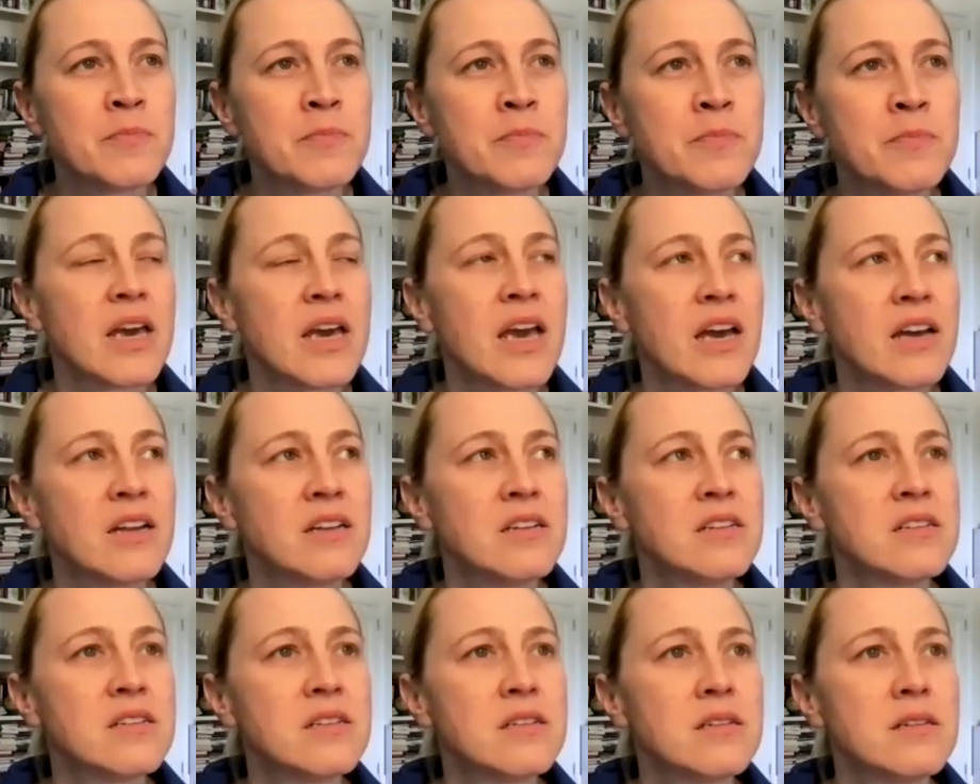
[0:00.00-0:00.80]

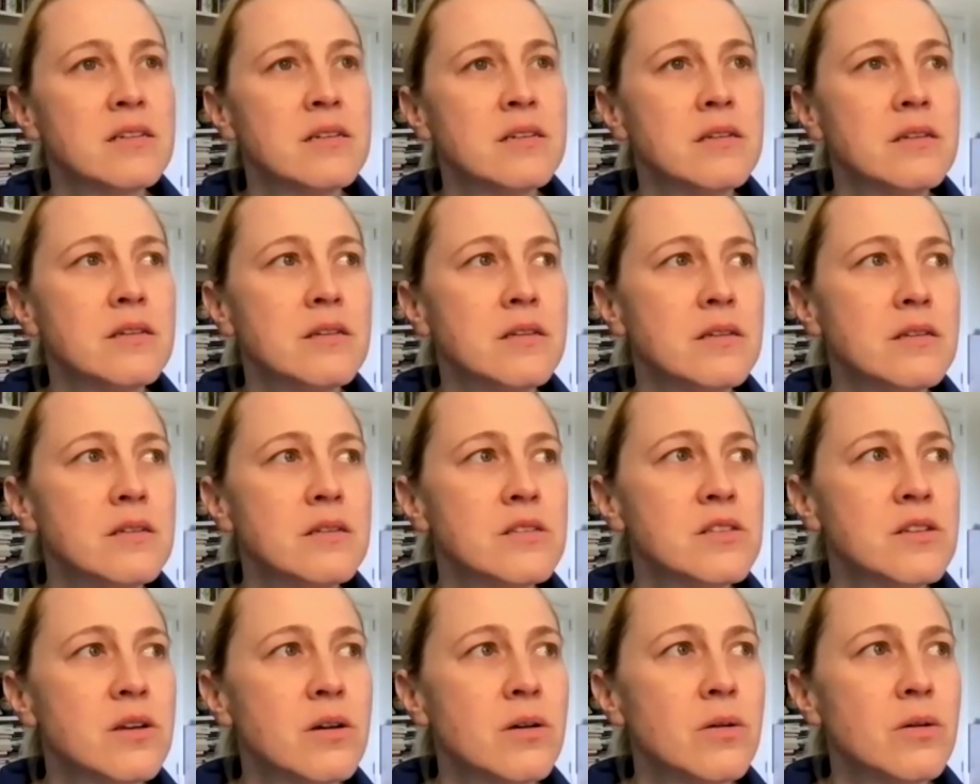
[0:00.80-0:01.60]
And
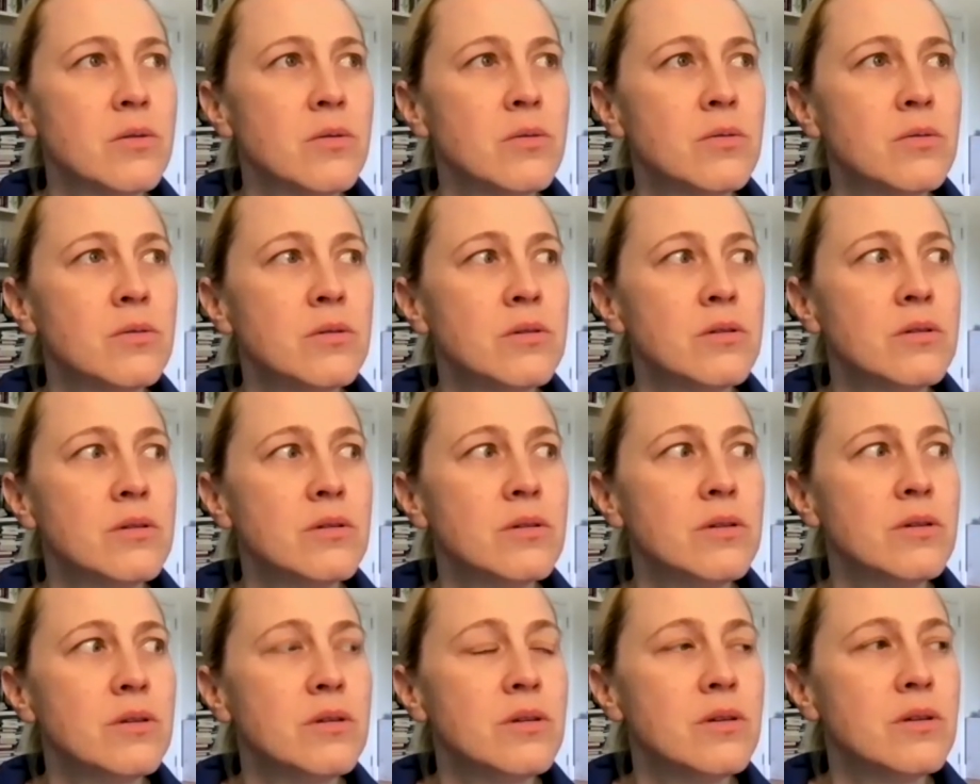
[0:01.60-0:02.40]
so,
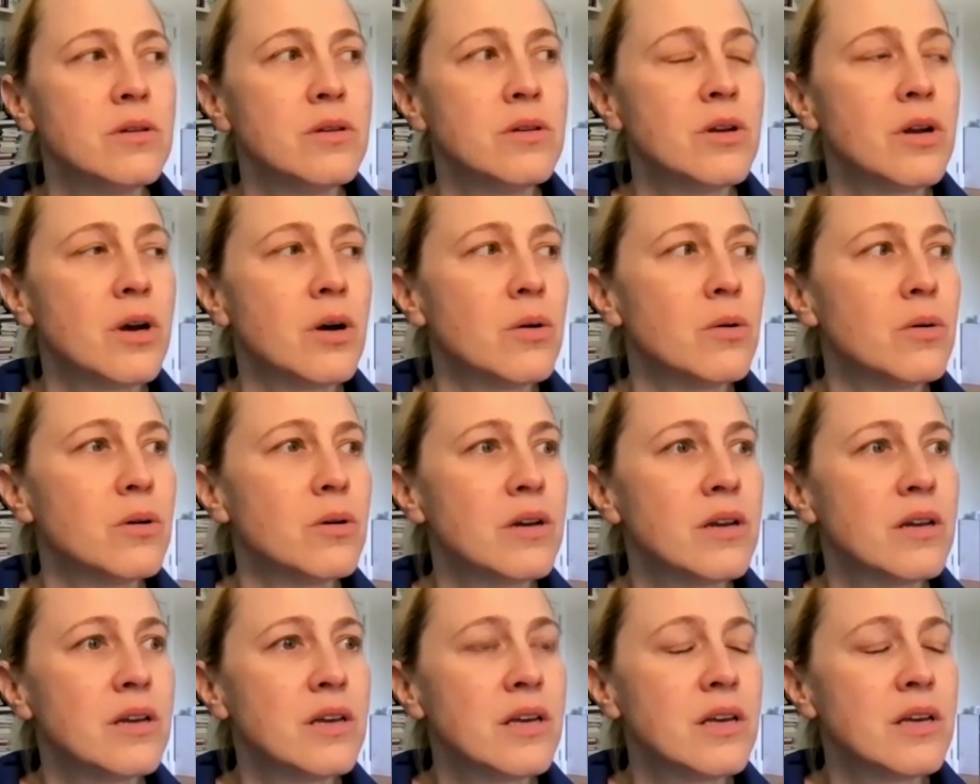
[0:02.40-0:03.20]
you know,
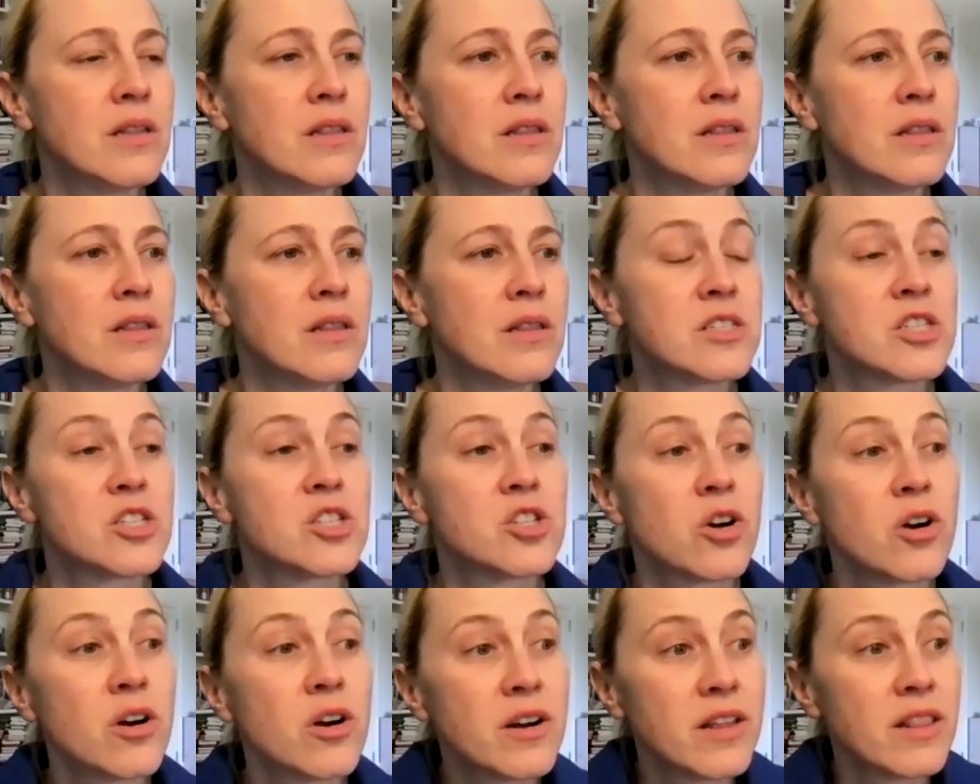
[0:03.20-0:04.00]
it
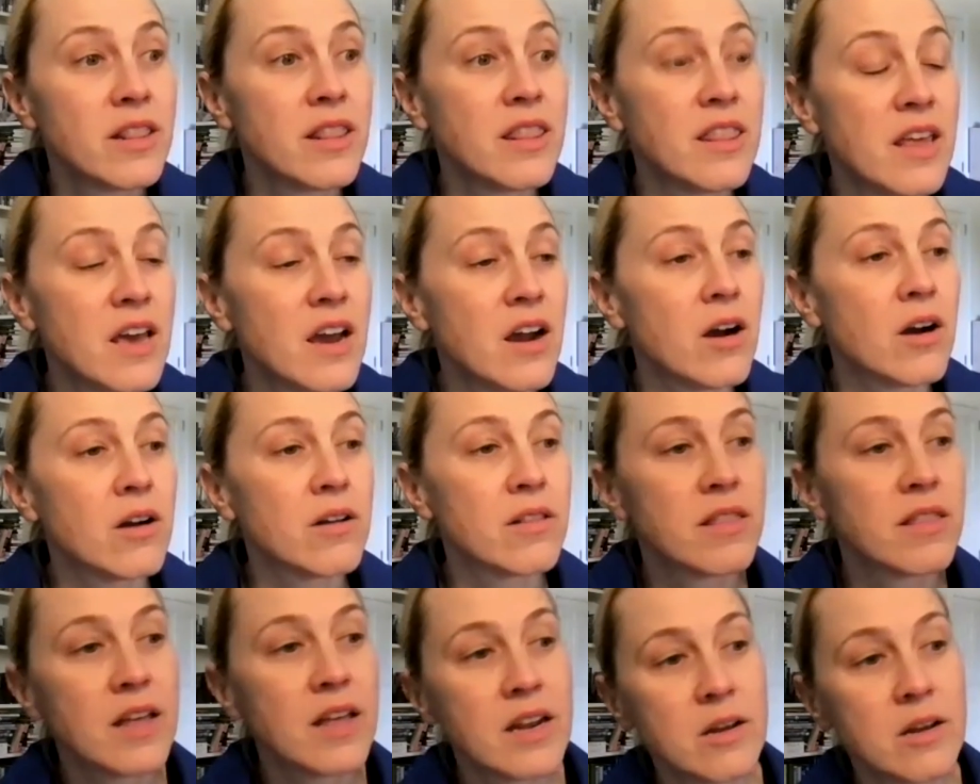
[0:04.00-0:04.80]
started there.
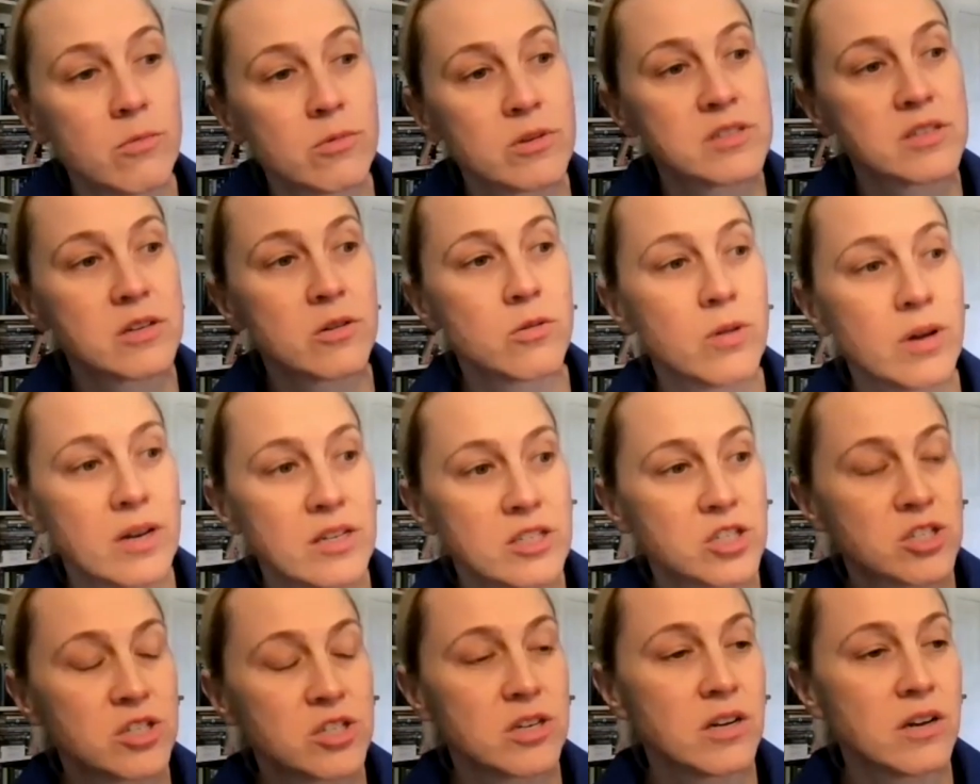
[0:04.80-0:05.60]
Then it was a
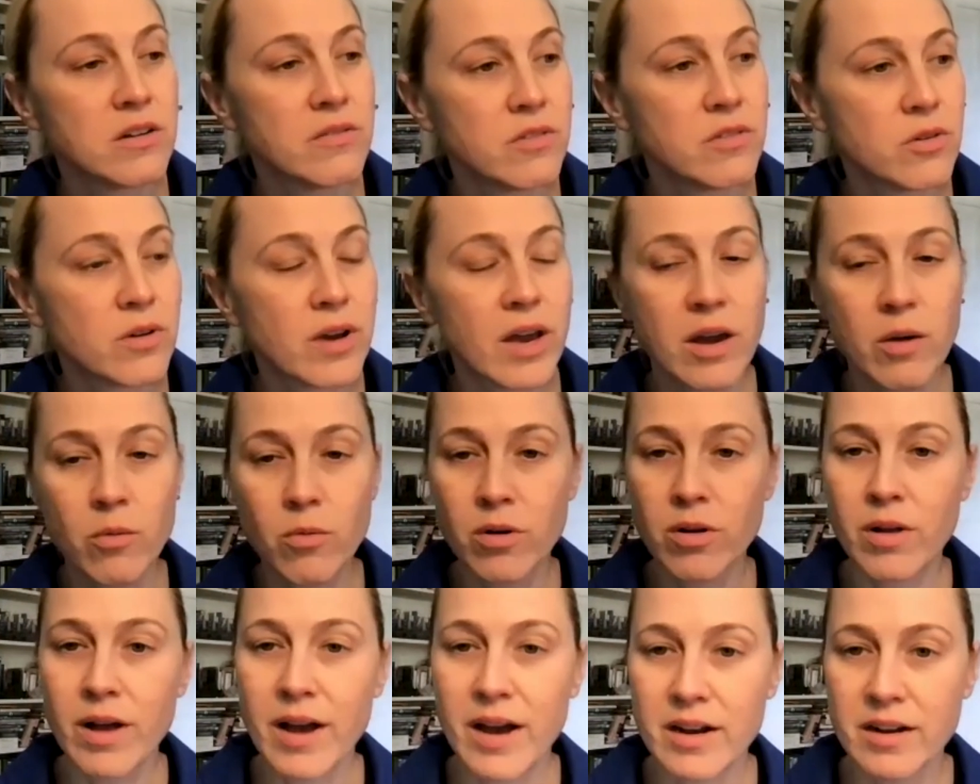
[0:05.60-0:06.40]
question of, okay,
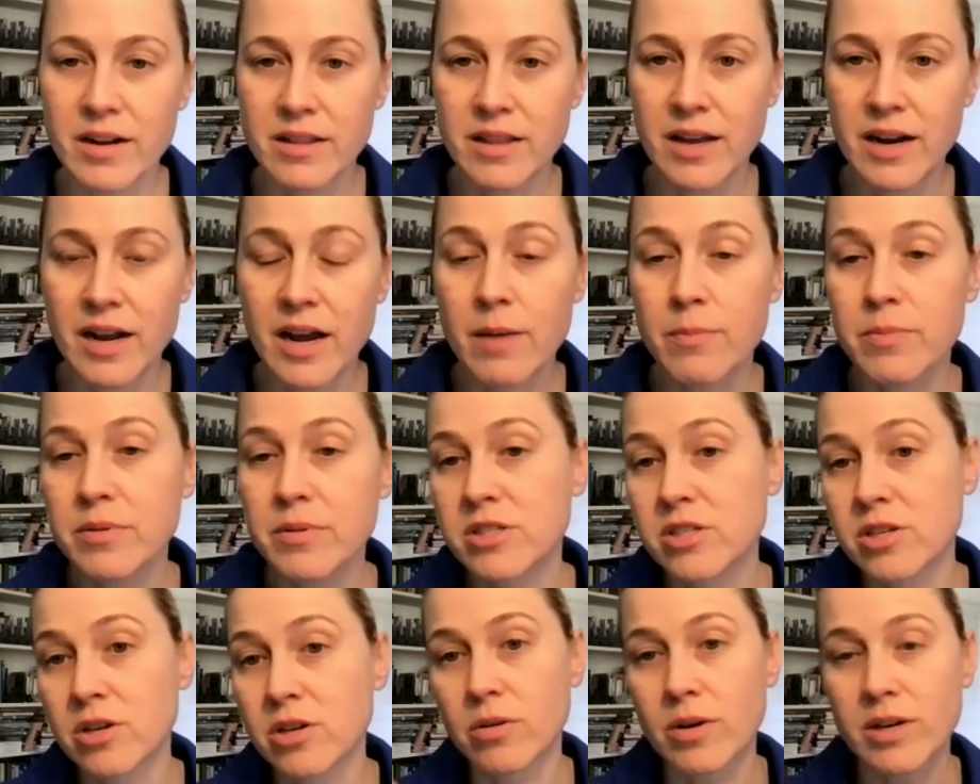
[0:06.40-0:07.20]
well, how did that happen?
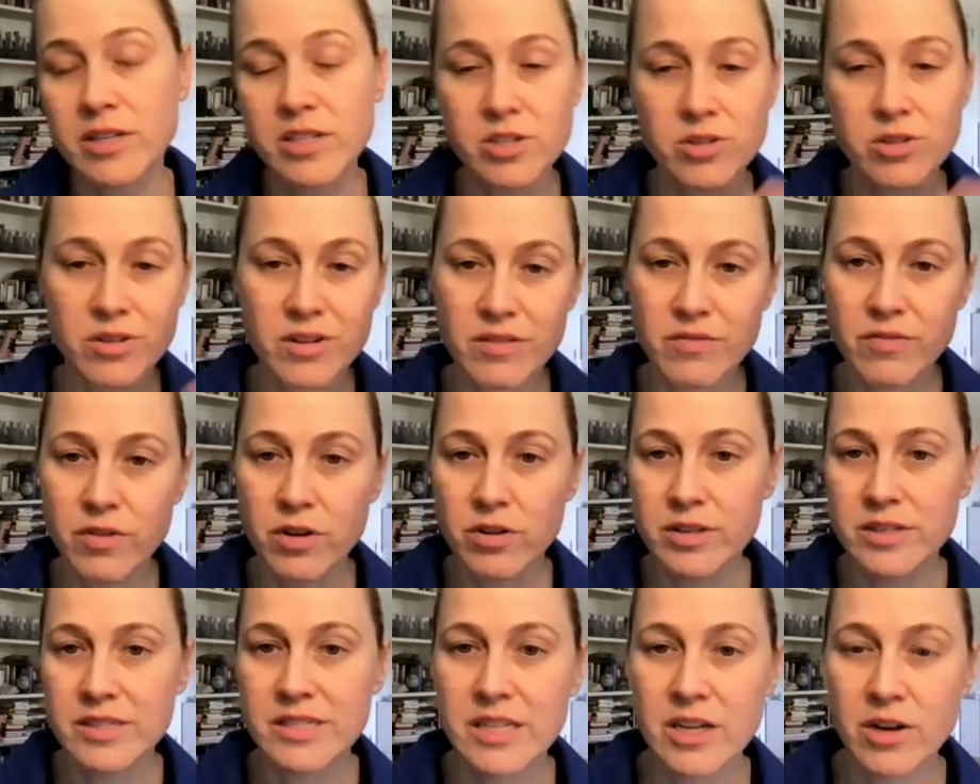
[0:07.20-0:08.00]
So I started
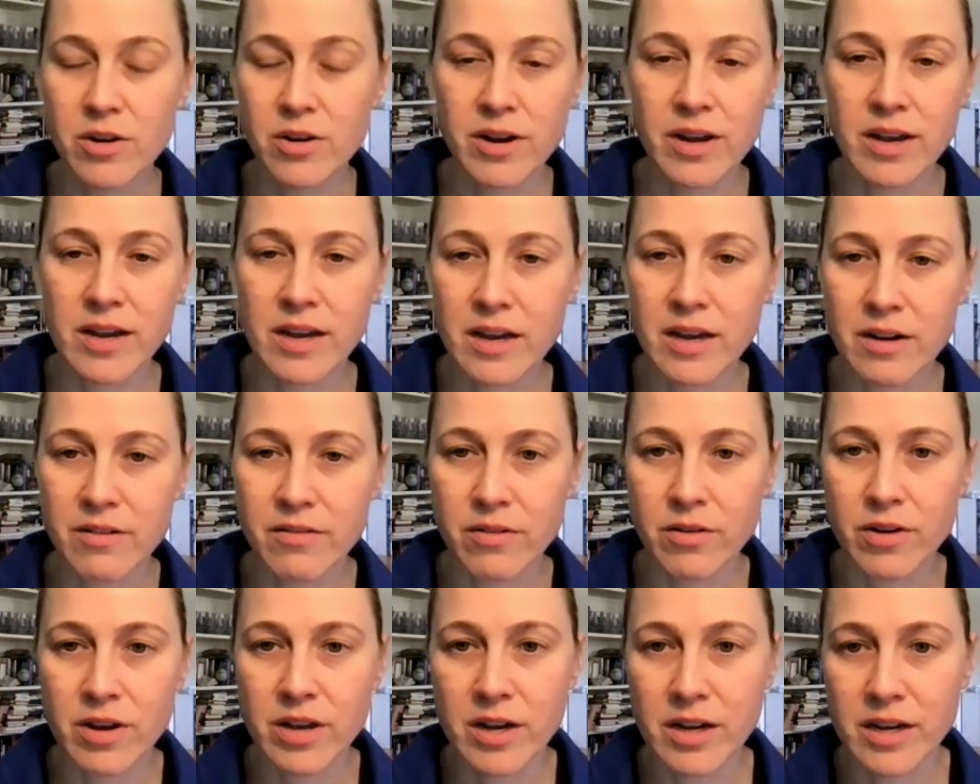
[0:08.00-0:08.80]
volunteering at a
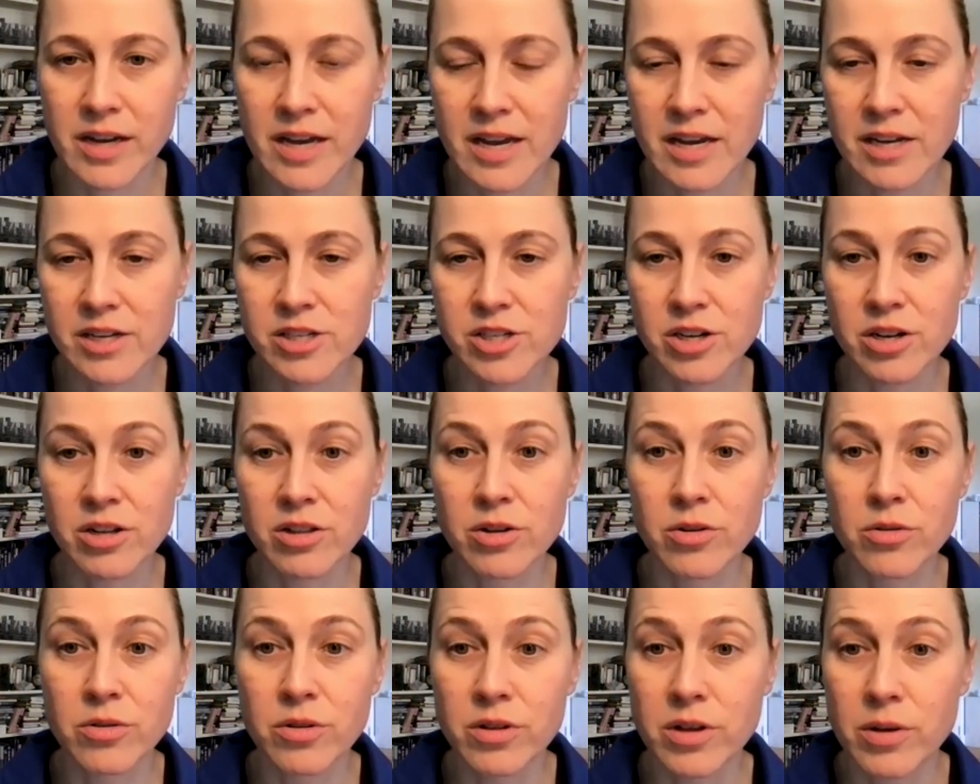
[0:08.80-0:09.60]
very young age at a
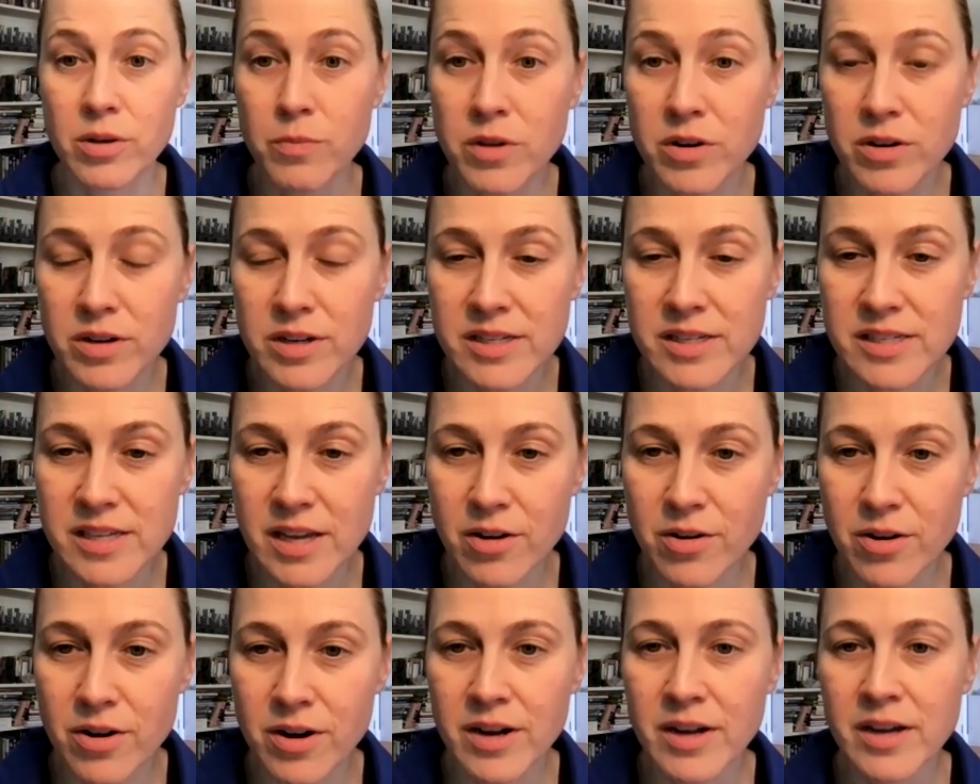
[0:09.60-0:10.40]
local community
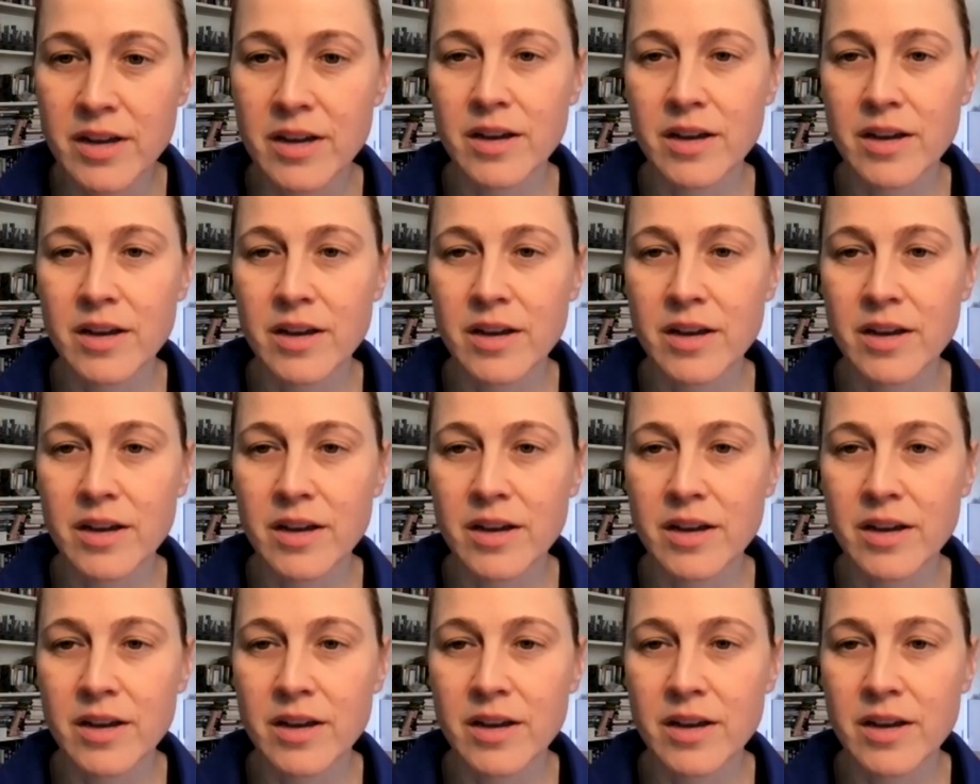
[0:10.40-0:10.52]
center,